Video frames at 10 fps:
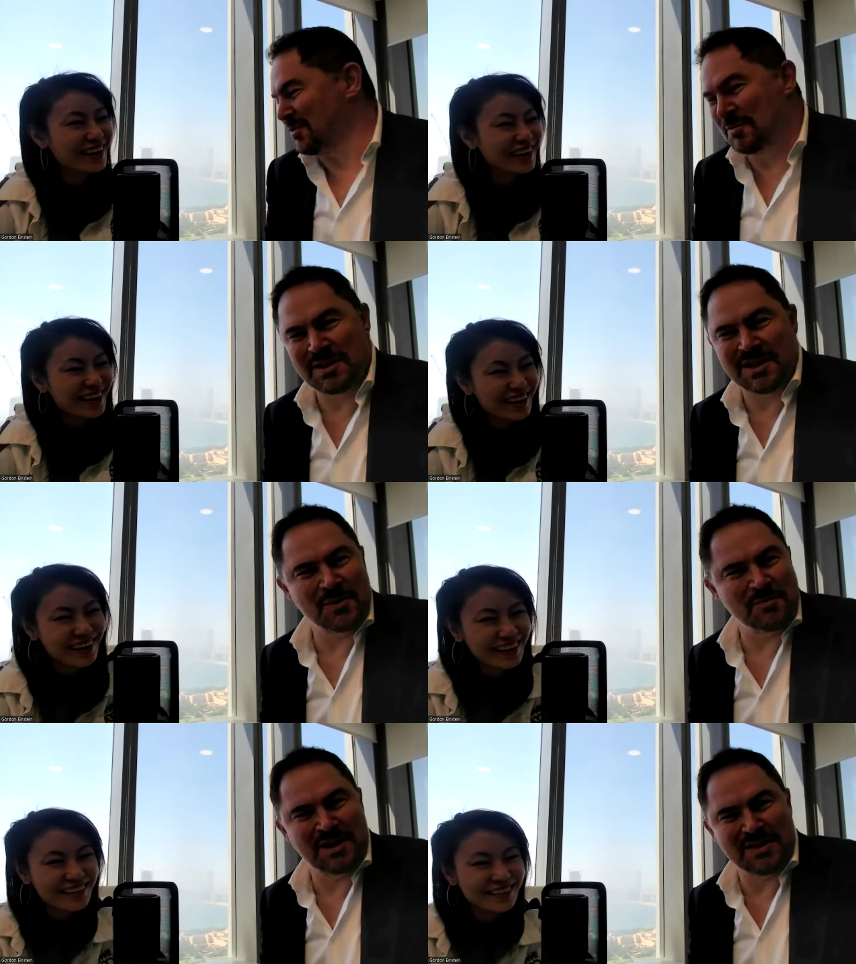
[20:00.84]
Speaker 1: yeah. Repeat
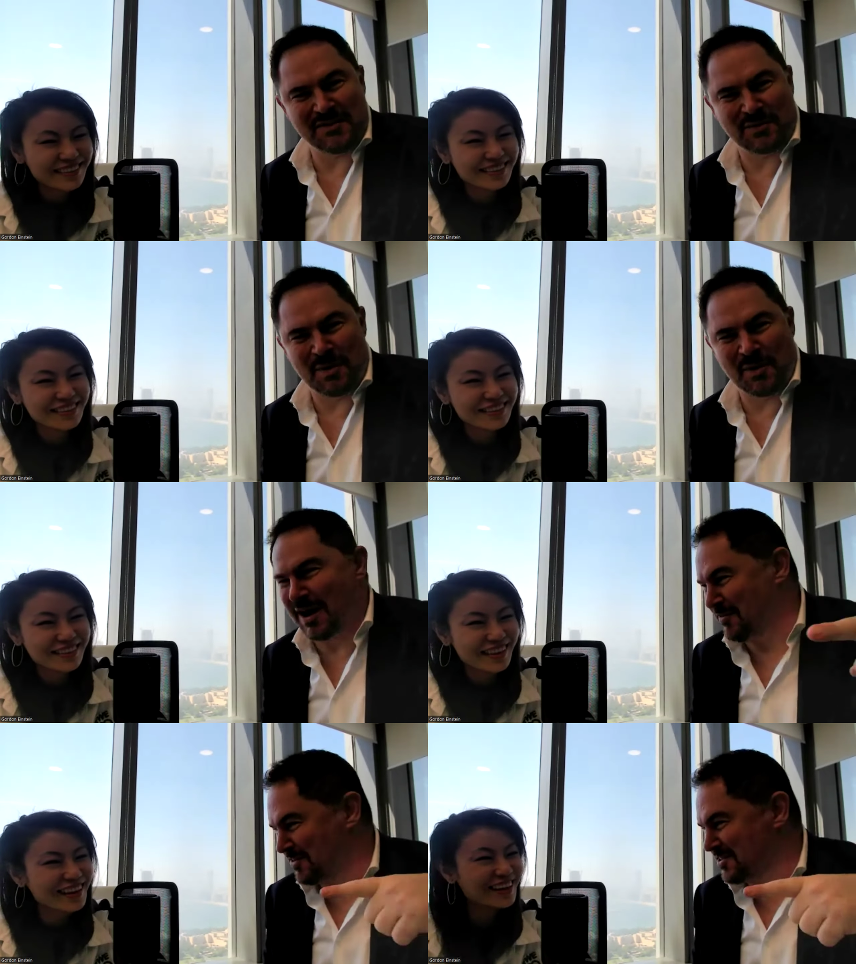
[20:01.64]
repeat that for my
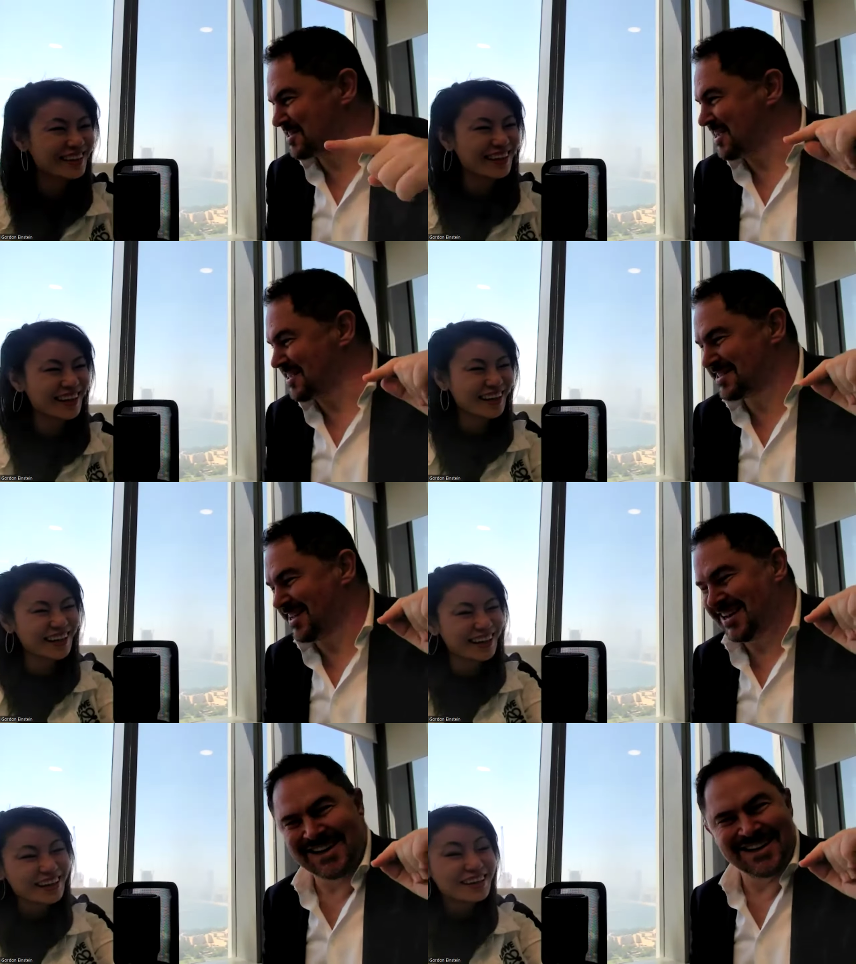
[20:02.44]
wife. yeah,
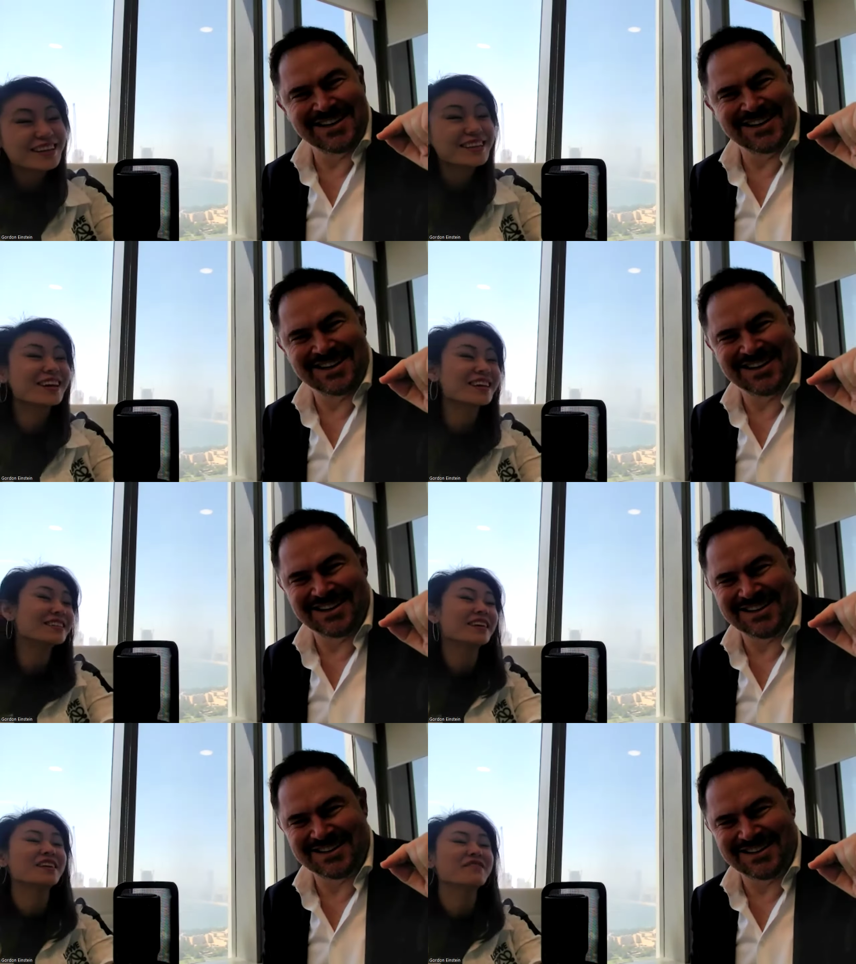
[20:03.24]

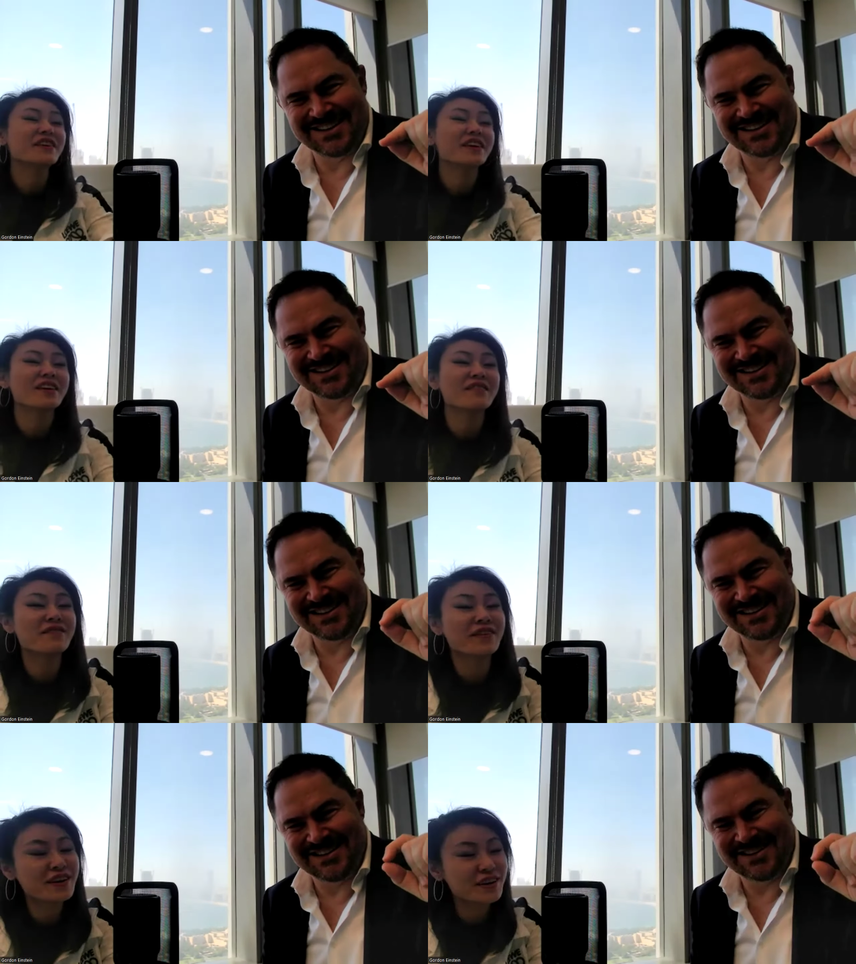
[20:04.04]
Speaker 2: instead of
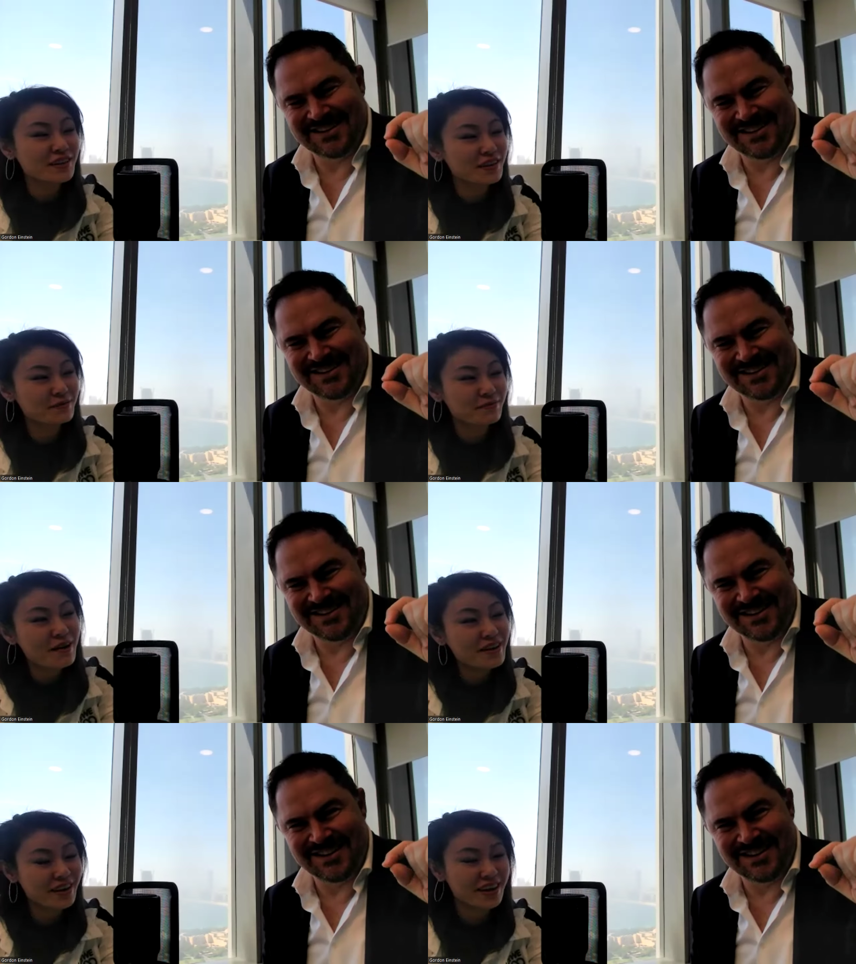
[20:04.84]
give her the
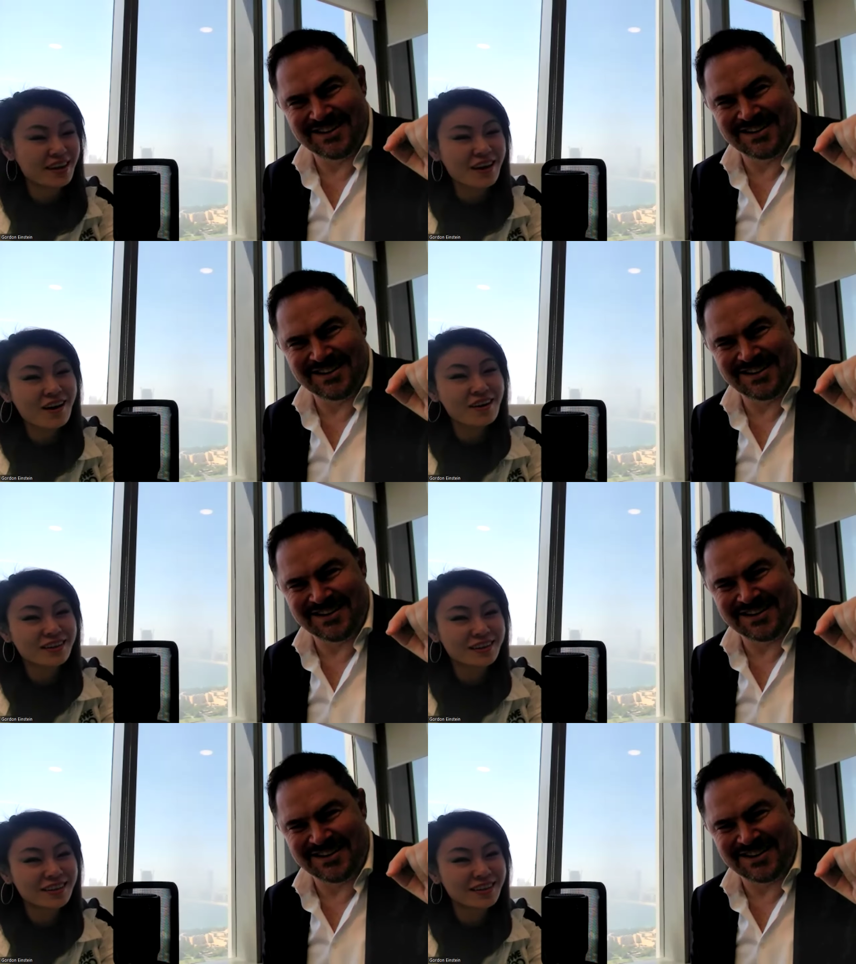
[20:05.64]
private key
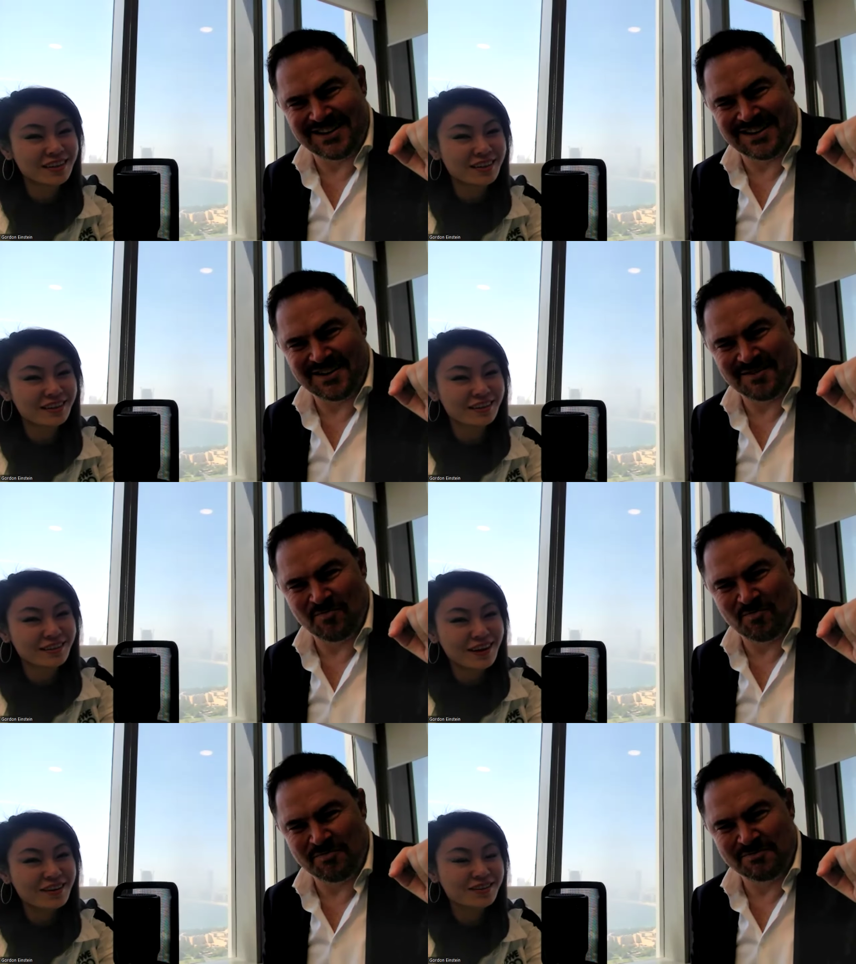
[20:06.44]
on uh, you
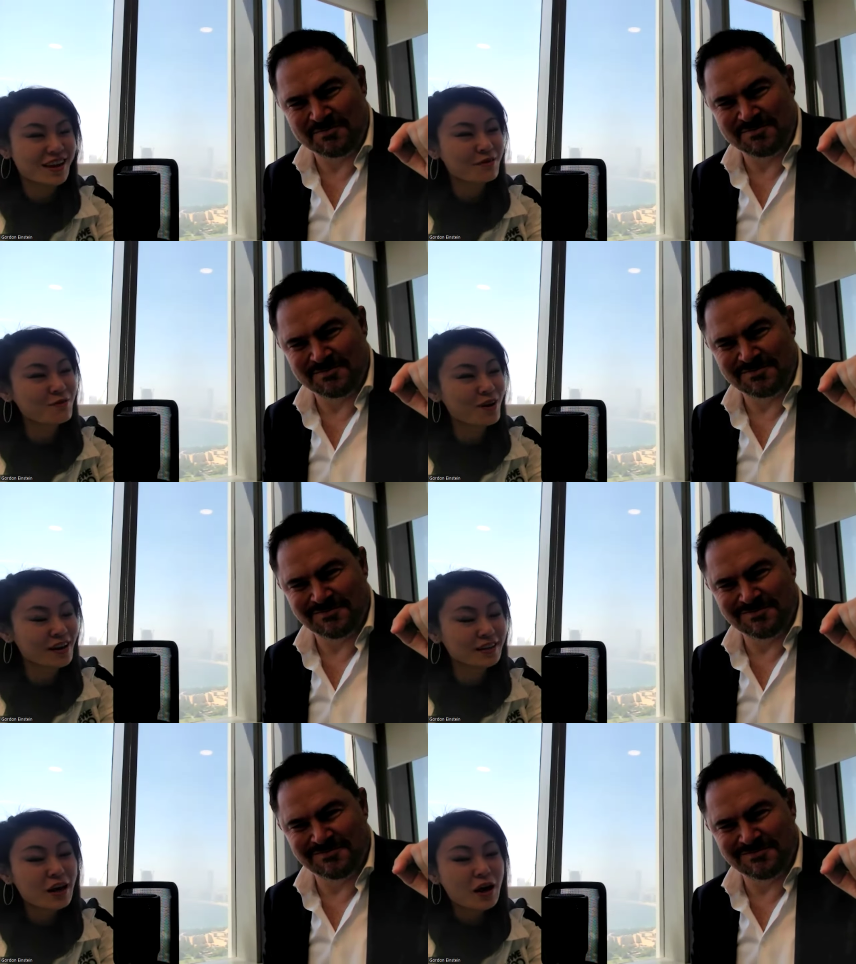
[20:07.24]
know on-chain
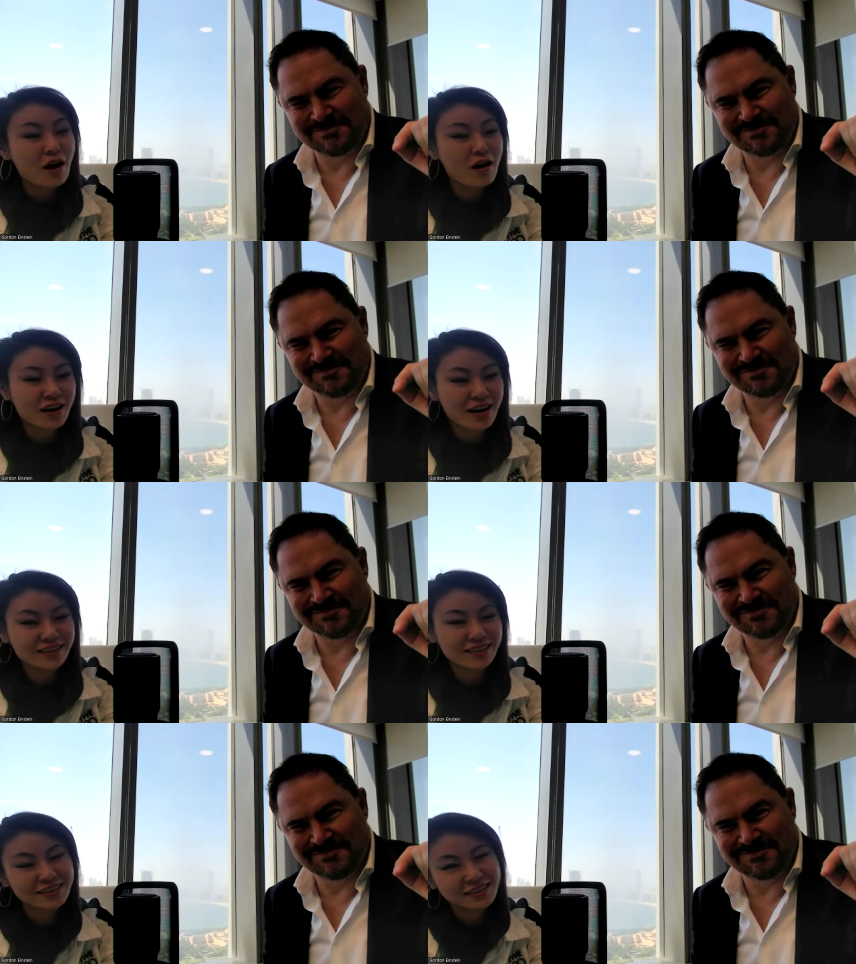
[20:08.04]
wallet or
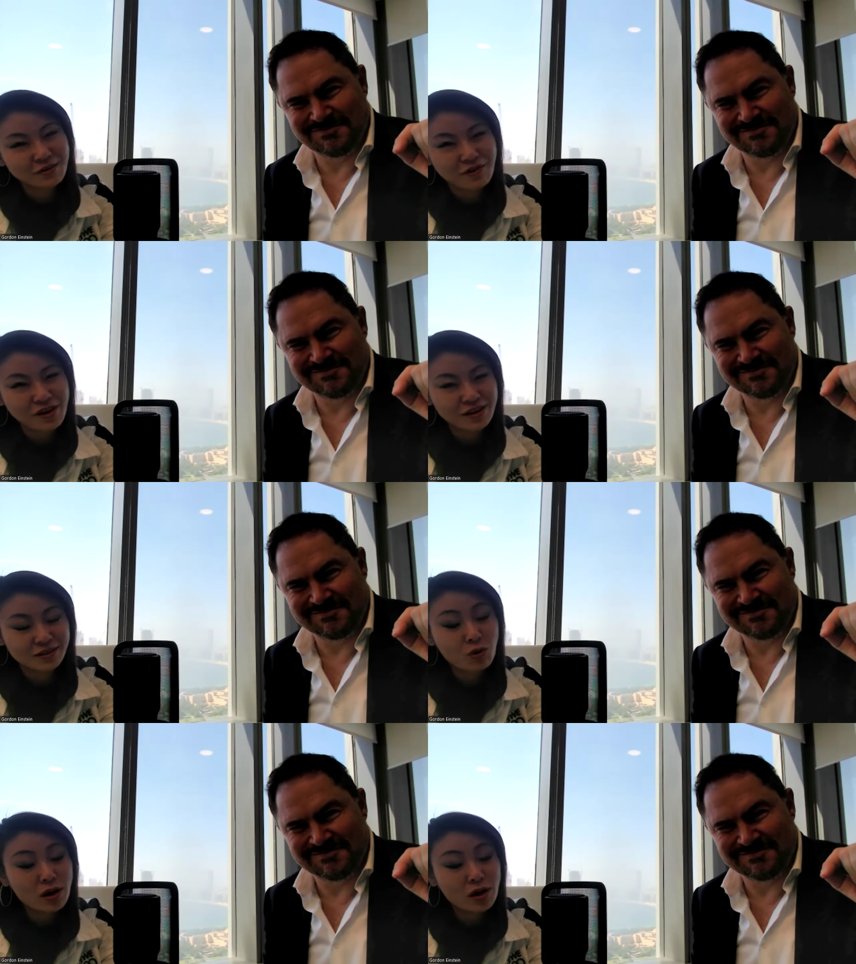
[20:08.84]
custody wallet,